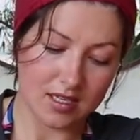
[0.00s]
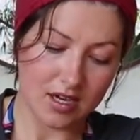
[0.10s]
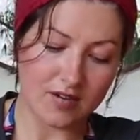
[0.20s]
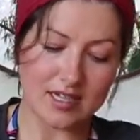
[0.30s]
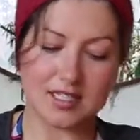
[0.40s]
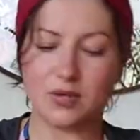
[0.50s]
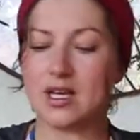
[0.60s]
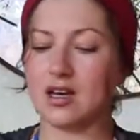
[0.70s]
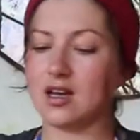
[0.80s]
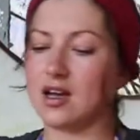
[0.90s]
Alright, so we
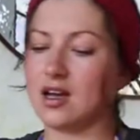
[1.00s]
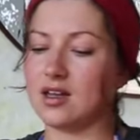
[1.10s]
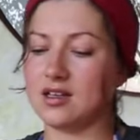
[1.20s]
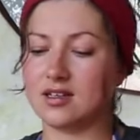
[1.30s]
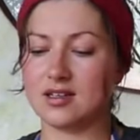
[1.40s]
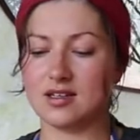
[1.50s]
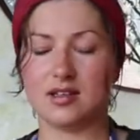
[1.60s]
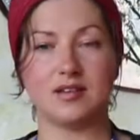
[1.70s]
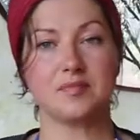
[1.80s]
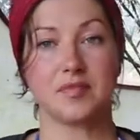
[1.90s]
got our
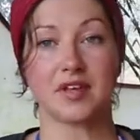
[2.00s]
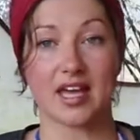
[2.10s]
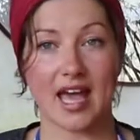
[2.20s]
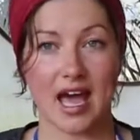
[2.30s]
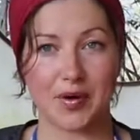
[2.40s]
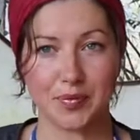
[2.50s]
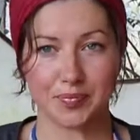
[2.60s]
cacao.